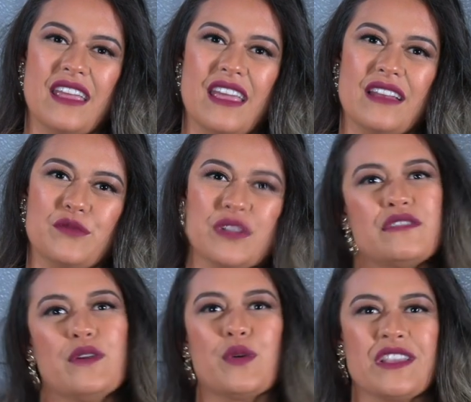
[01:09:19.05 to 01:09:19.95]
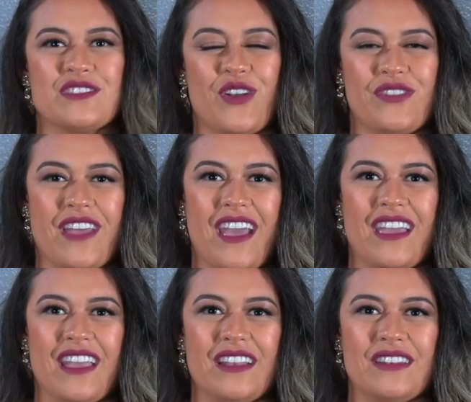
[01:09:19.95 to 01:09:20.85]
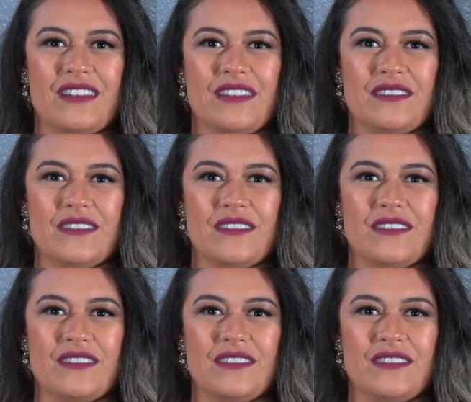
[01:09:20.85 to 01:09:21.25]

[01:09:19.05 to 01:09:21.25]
and really focus on that and